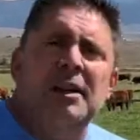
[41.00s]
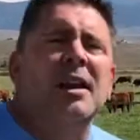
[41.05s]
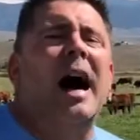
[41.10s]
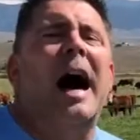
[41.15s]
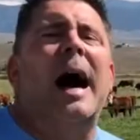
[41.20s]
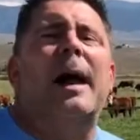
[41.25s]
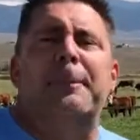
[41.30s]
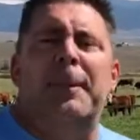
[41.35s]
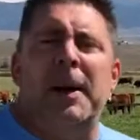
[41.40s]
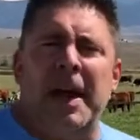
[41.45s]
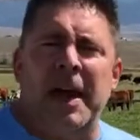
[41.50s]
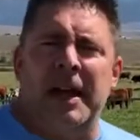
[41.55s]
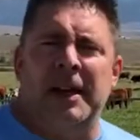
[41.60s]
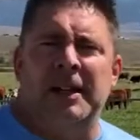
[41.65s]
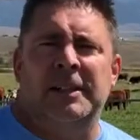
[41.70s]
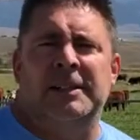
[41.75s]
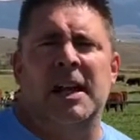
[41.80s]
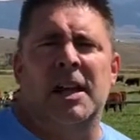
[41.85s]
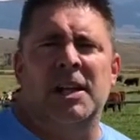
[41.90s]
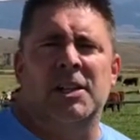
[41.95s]
not
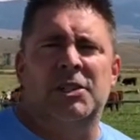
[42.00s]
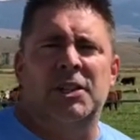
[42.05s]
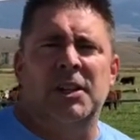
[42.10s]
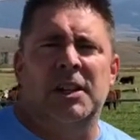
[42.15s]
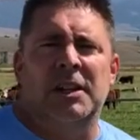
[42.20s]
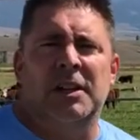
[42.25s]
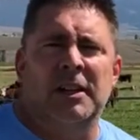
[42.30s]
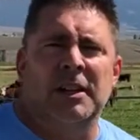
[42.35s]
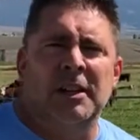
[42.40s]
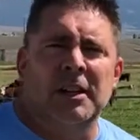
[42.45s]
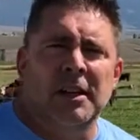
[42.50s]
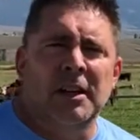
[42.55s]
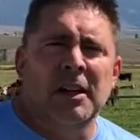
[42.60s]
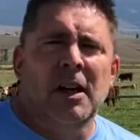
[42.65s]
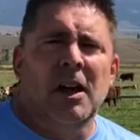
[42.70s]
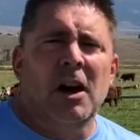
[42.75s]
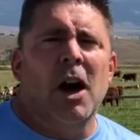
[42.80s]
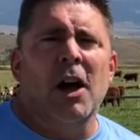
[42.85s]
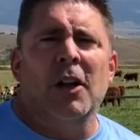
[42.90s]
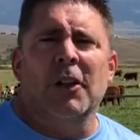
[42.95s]
paying attention.
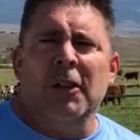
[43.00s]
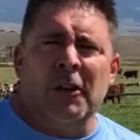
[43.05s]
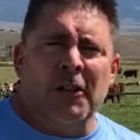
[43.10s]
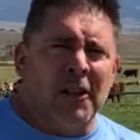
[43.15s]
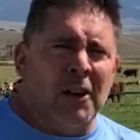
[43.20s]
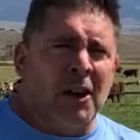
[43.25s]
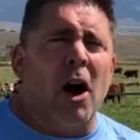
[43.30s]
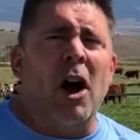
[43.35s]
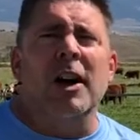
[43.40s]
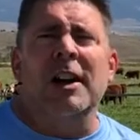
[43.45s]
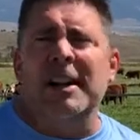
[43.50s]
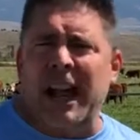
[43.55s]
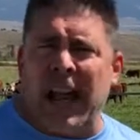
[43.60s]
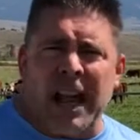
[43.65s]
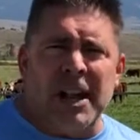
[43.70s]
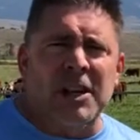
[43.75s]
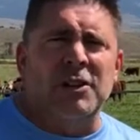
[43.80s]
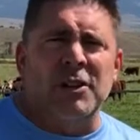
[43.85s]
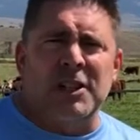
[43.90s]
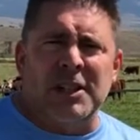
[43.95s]
Although there are
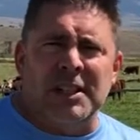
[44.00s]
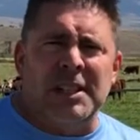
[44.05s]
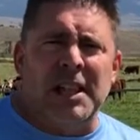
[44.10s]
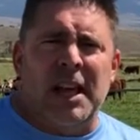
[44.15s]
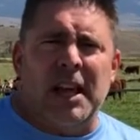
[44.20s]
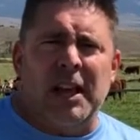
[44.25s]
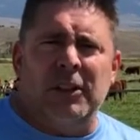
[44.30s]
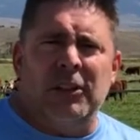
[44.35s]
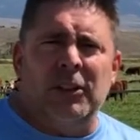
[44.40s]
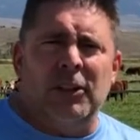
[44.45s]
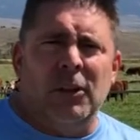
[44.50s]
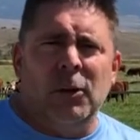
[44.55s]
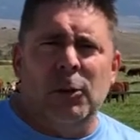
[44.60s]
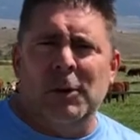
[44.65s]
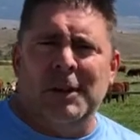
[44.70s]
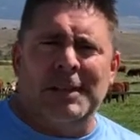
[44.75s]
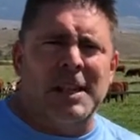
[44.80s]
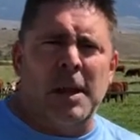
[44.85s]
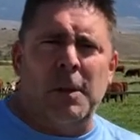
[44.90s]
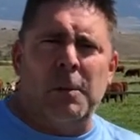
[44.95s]
dangerous things,
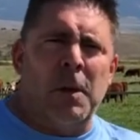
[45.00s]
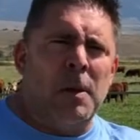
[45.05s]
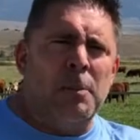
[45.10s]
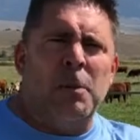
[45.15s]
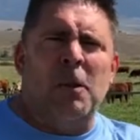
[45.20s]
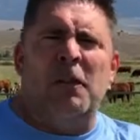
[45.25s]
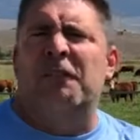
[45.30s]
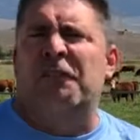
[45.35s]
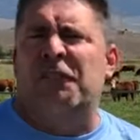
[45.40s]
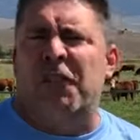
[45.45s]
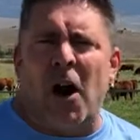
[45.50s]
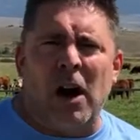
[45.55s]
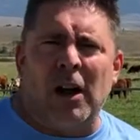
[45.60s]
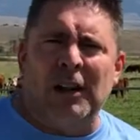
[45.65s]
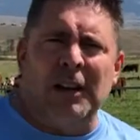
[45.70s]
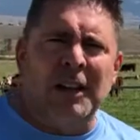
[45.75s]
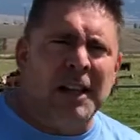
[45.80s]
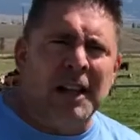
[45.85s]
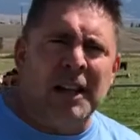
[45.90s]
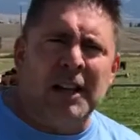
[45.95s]
we see people
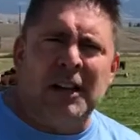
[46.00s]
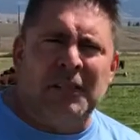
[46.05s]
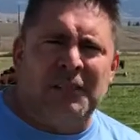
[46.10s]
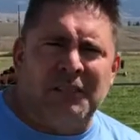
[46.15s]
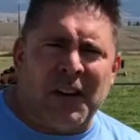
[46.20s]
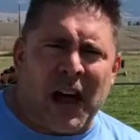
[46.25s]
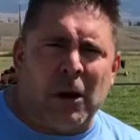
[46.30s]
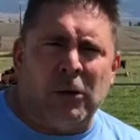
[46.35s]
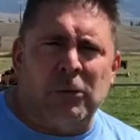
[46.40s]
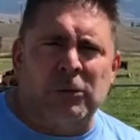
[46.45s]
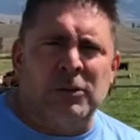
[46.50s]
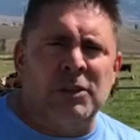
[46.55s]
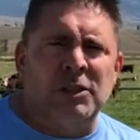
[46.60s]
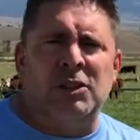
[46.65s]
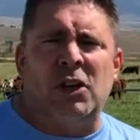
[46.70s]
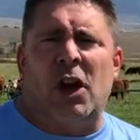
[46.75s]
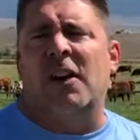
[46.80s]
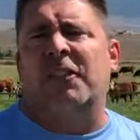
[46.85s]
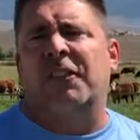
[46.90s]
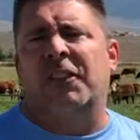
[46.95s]
falling into
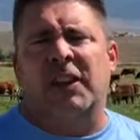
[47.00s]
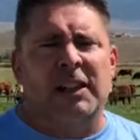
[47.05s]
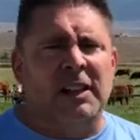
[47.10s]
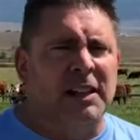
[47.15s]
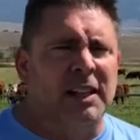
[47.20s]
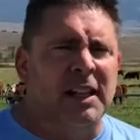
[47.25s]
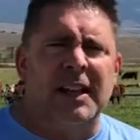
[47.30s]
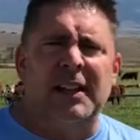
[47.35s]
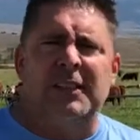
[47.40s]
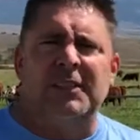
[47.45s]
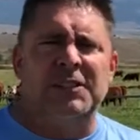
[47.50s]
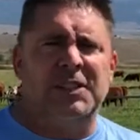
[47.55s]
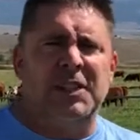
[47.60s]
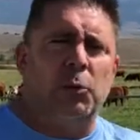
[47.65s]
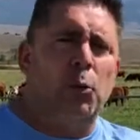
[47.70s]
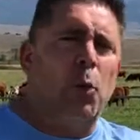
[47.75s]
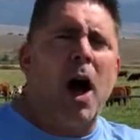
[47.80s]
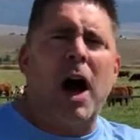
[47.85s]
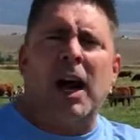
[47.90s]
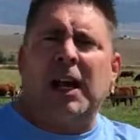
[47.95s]
fountains, off of cliffs,
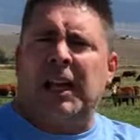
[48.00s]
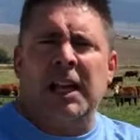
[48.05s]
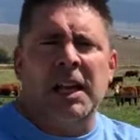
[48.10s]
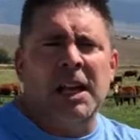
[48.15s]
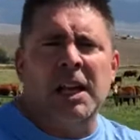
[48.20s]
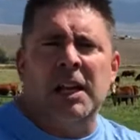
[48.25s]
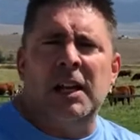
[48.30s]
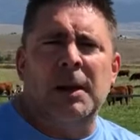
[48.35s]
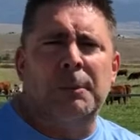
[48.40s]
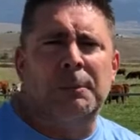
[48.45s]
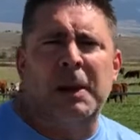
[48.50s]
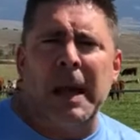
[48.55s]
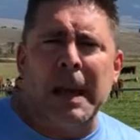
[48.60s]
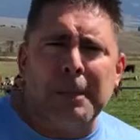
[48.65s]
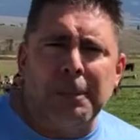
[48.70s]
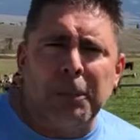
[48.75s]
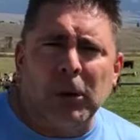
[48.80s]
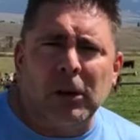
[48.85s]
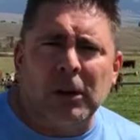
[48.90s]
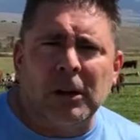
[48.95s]
walking into
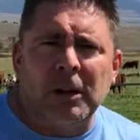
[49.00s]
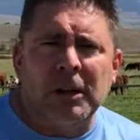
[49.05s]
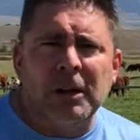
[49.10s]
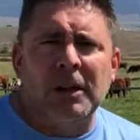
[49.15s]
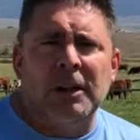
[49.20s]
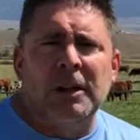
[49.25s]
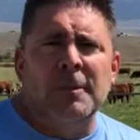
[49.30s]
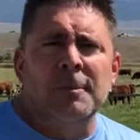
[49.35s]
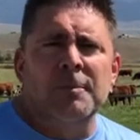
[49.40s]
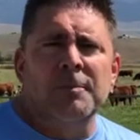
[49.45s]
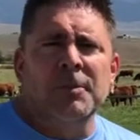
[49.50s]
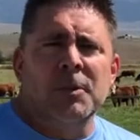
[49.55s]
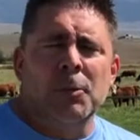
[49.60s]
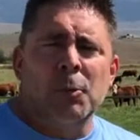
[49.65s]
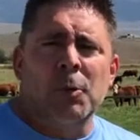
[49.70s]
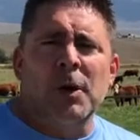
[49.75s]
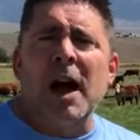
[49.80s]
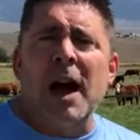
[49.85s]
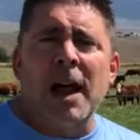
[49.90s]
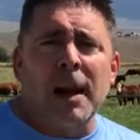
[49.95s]
people.
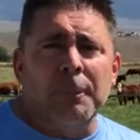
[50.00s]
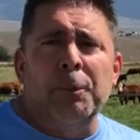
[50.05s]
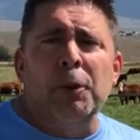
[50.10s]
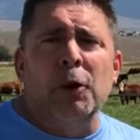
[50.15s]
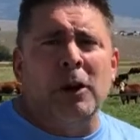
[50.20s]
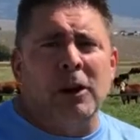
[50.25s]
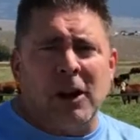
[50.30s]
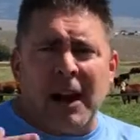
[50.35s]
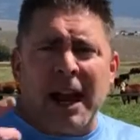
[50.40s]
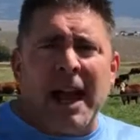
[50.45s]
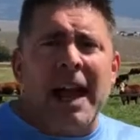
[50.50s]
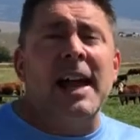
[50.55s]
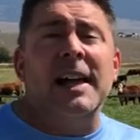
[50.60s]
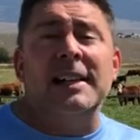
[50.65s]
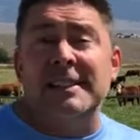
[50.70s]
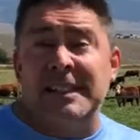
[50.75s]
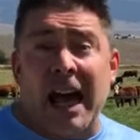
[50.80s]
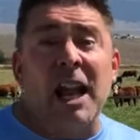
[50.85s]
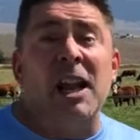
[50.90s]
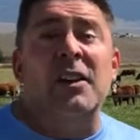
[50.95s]
We got to pull our
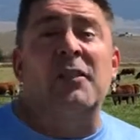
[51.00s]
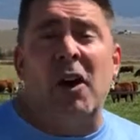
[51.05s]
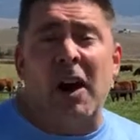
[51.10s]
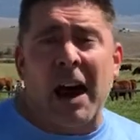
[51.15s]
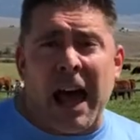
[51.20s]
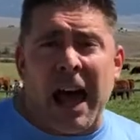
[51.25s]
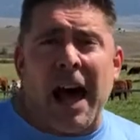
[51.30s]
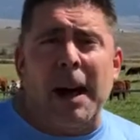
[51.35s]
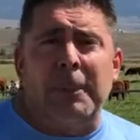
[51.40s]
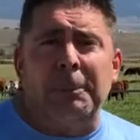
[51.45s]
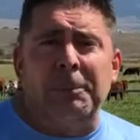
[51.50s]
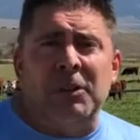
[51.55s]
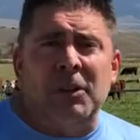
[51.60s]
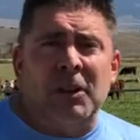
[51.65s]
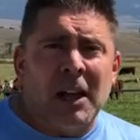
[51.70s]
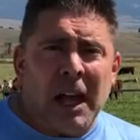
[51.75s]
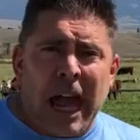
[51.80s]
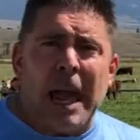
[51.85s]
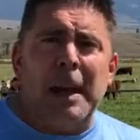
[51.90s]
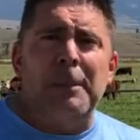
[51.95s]
heads out of our apps,
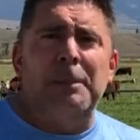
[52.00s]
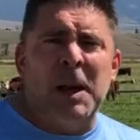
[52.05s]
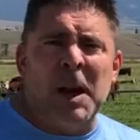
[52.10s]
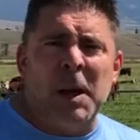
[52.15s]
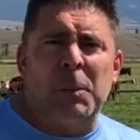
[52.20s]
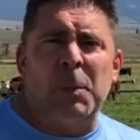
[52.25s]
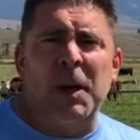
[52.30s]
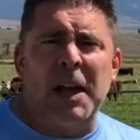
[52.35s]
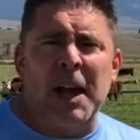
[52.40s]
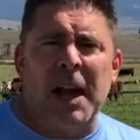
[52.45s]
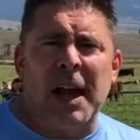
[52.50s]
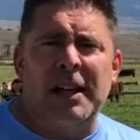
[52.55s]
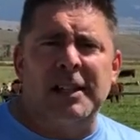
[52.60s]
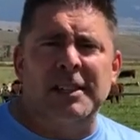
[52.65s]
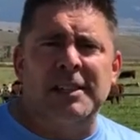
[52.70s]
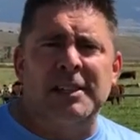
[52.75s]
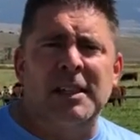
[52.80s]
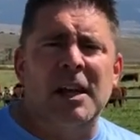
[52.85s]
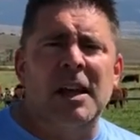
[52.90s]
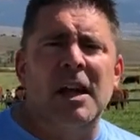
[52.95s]

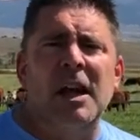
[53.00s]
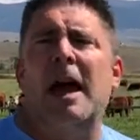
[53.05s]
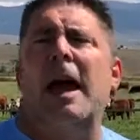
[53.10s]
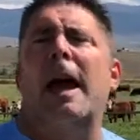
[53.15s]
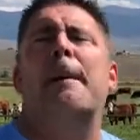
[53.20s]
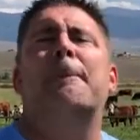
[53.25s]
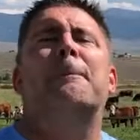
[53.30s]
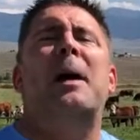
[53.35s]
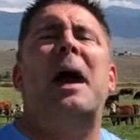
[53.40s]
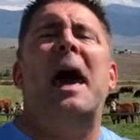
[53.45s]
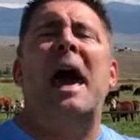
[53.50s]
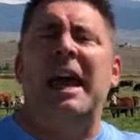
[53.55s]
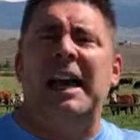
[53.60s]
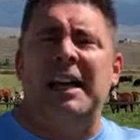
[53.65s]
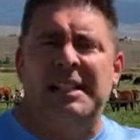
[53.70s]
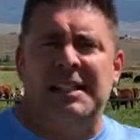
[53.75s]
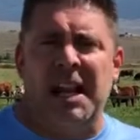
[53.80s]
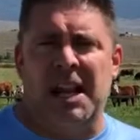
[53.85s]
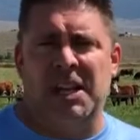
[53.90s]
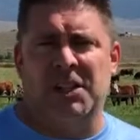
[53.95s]
APPS, and pay
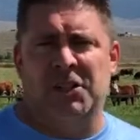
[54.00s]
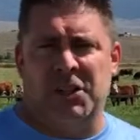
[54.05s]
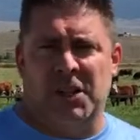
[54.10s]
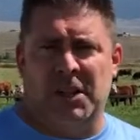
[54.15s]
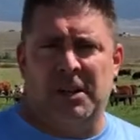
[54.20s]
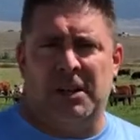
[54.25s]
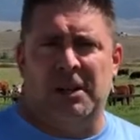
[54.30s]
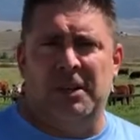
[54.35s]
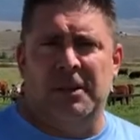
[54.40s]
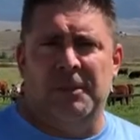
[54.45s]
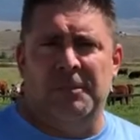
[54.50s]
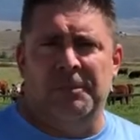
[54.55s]
attention.